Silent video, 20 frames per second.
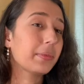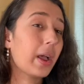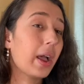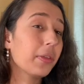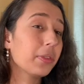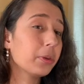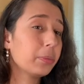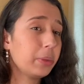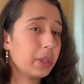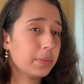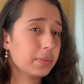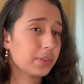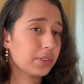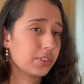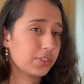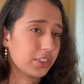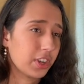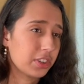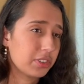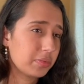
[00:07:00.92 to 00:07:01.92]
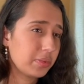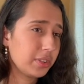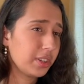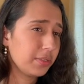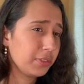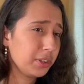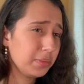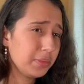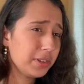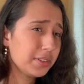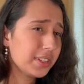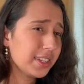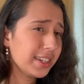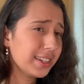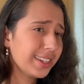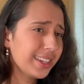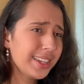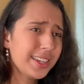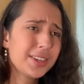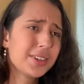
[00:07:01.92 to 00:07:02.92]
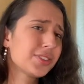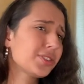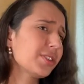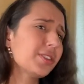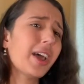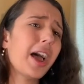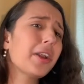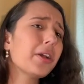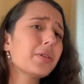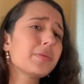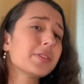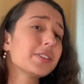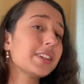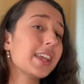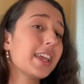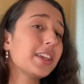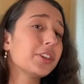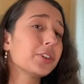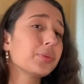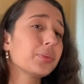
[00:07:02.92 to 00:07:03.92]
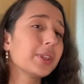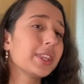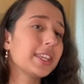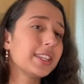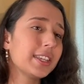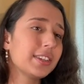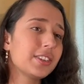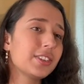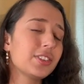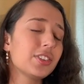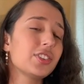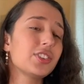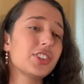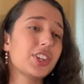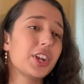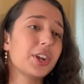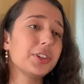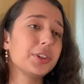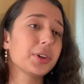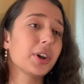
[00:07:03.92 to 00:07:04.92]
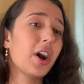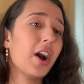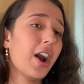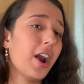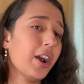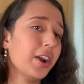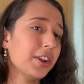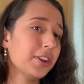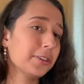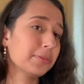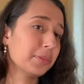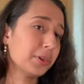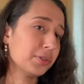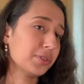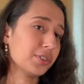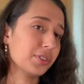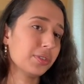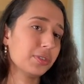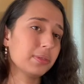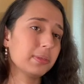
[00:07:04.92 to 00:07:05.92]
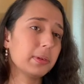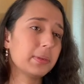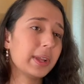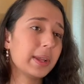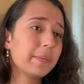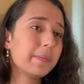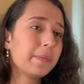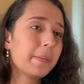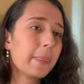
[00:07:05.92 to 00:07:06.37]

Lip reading: other people's judgment of your music should not overtake your willingness to share your heart and emotion through it.